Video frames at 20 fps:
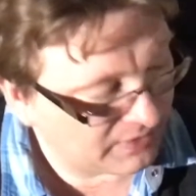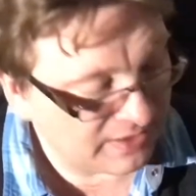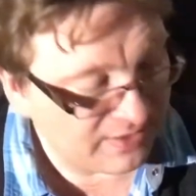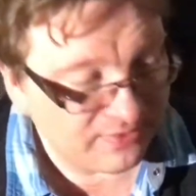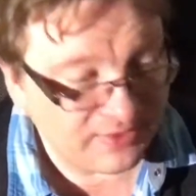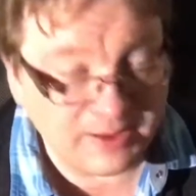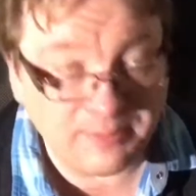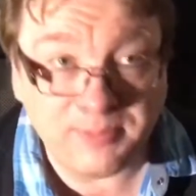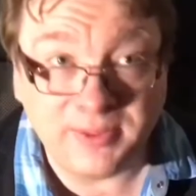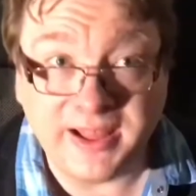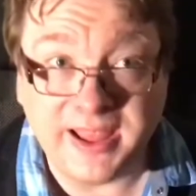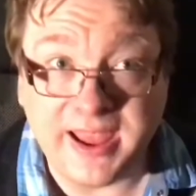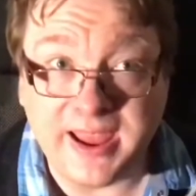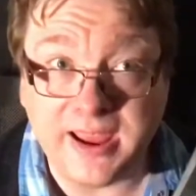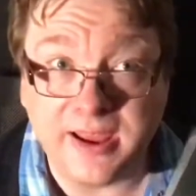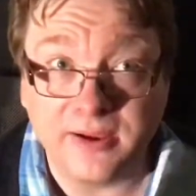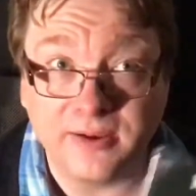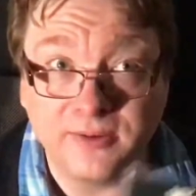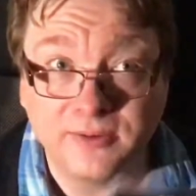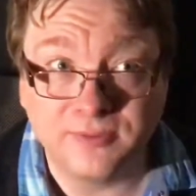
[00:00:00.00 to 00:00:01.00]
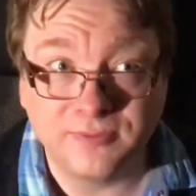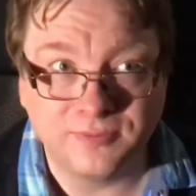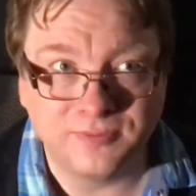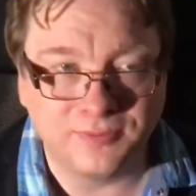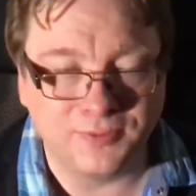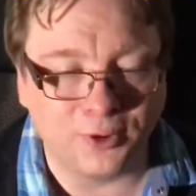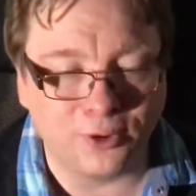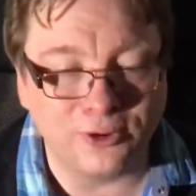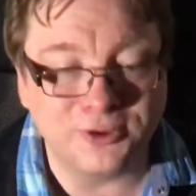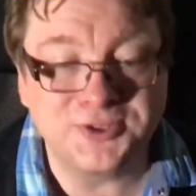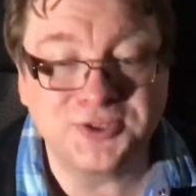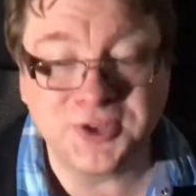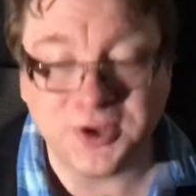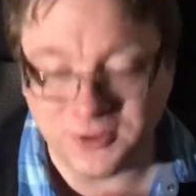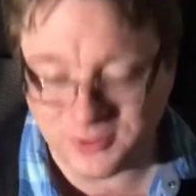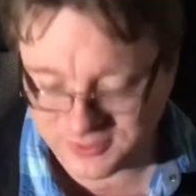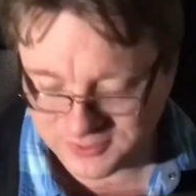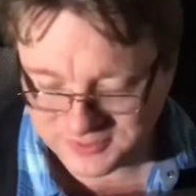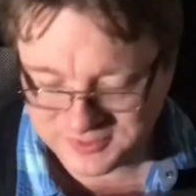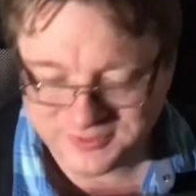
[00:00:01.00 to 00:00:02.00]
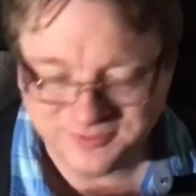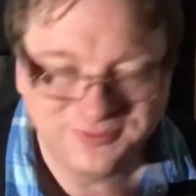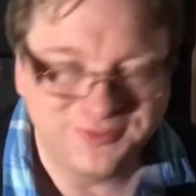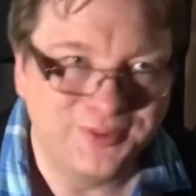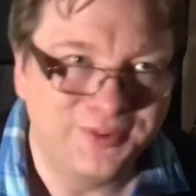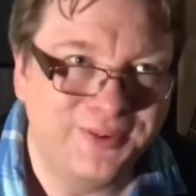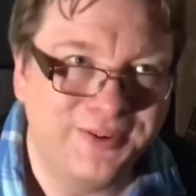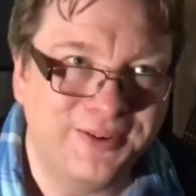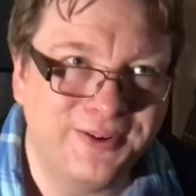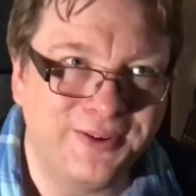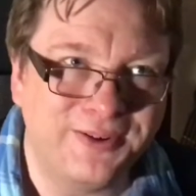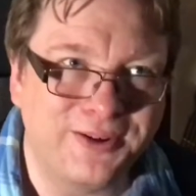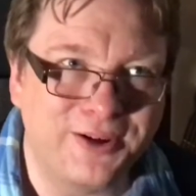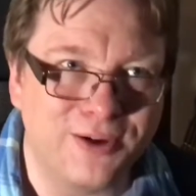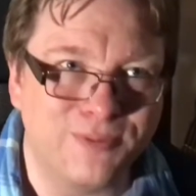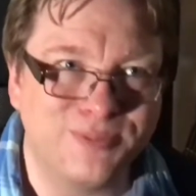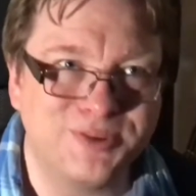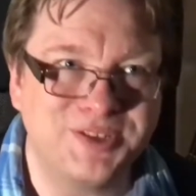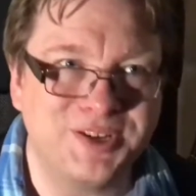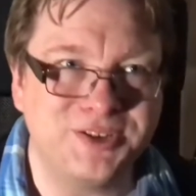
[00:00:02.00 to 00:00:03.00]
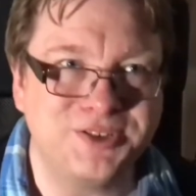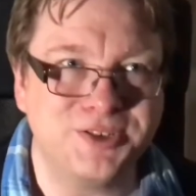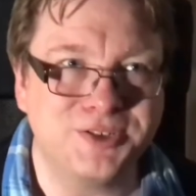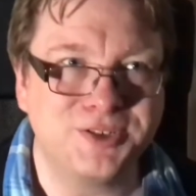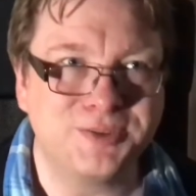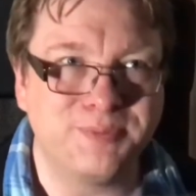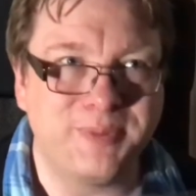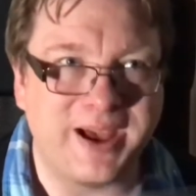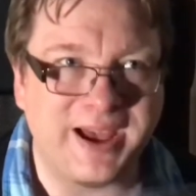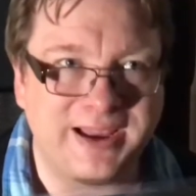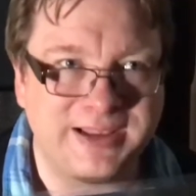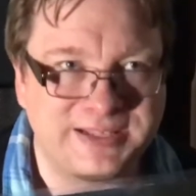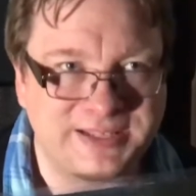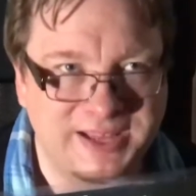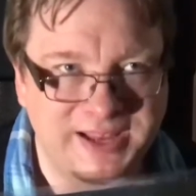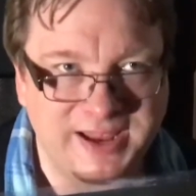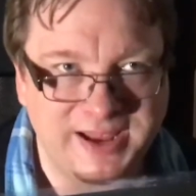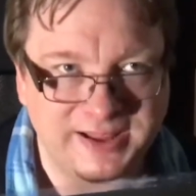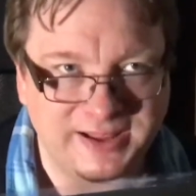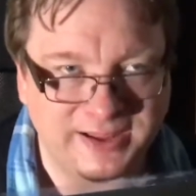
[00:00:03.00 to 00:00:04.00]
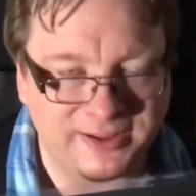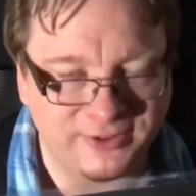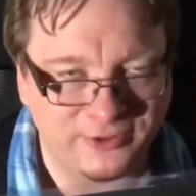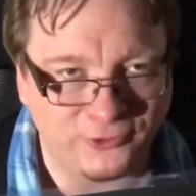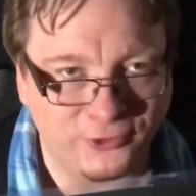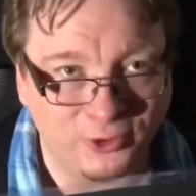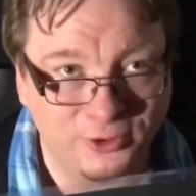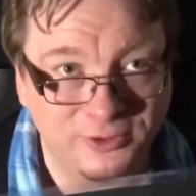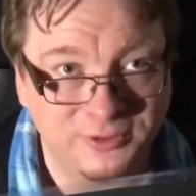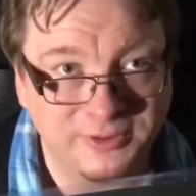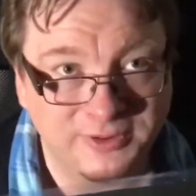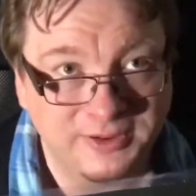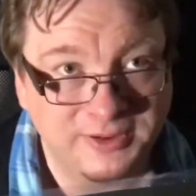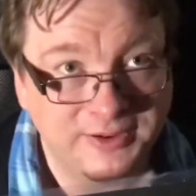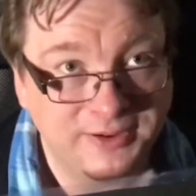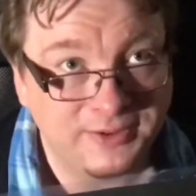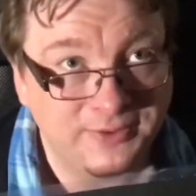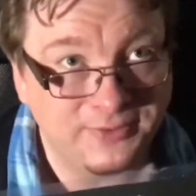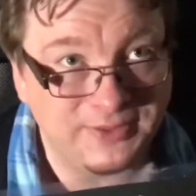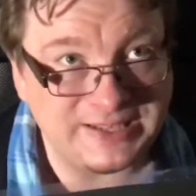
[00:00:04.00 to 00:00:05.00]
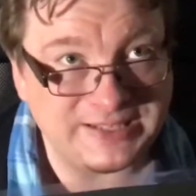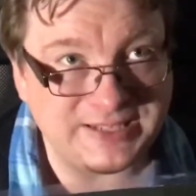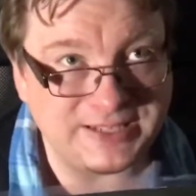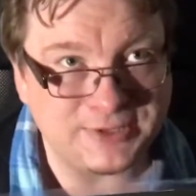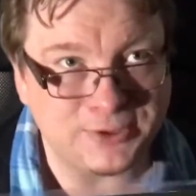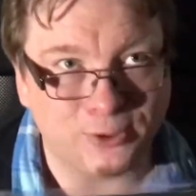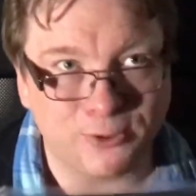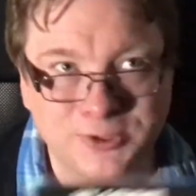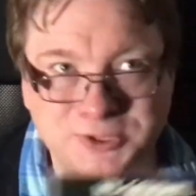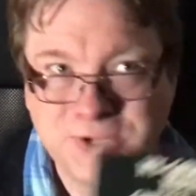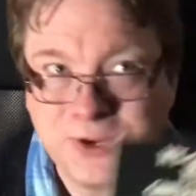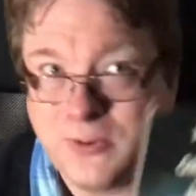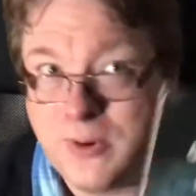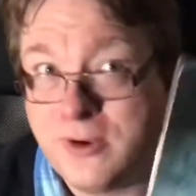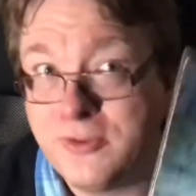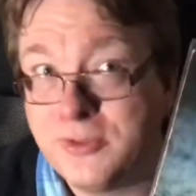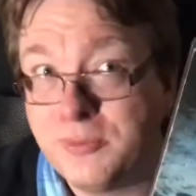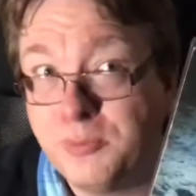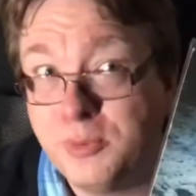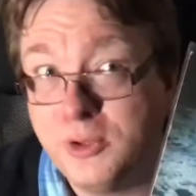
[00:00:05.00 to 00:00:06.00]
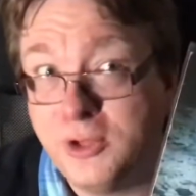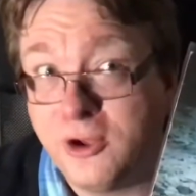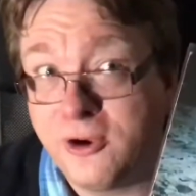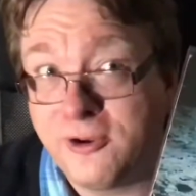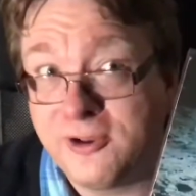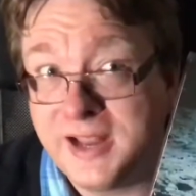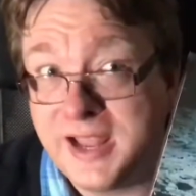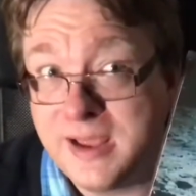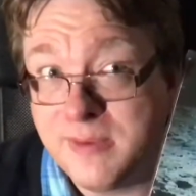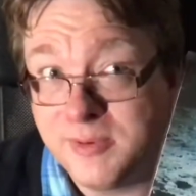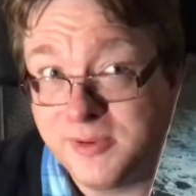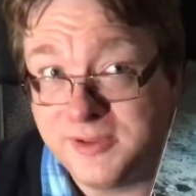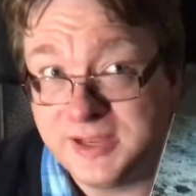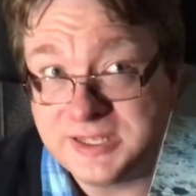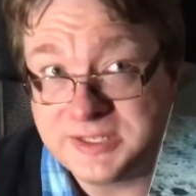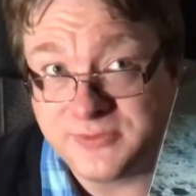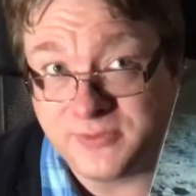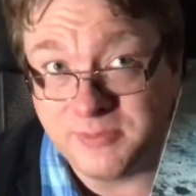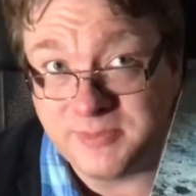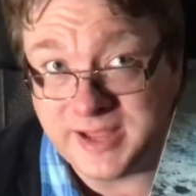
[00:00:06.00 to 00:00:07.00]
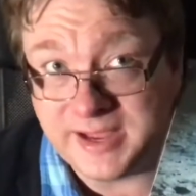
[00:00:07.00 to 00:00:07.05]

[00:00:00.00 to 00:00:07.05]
They play also compositions by Stickan Andersson. This is also on the Polar label. It's from